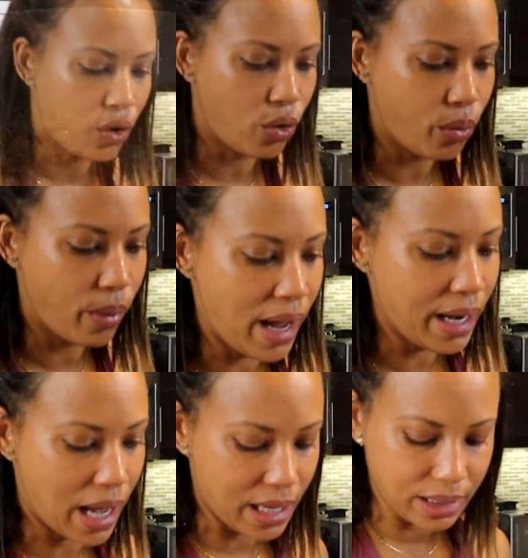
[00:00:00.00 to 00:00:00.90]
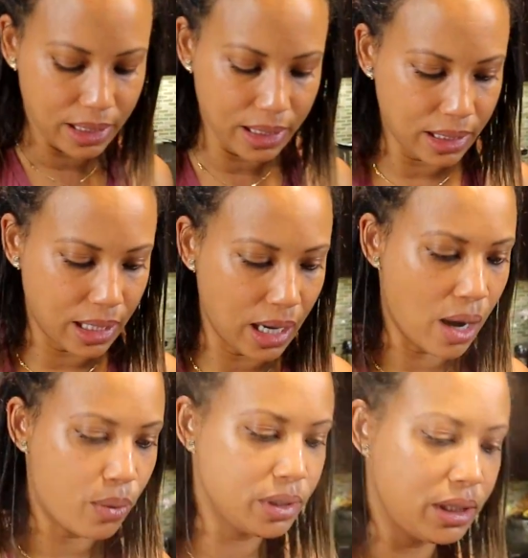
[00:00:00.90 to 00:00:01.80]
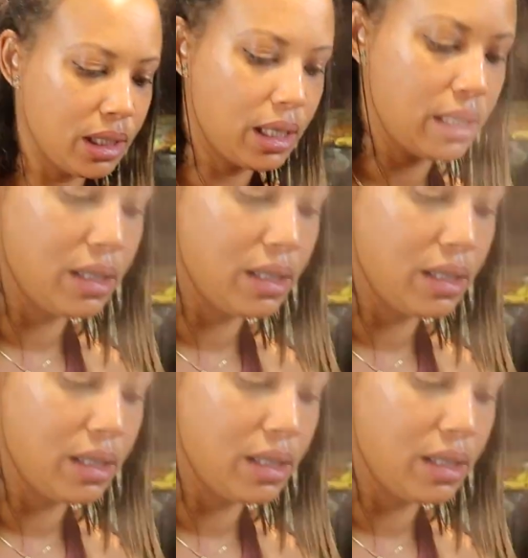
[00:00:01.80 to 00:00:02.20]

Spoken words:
All right, I think that our chicken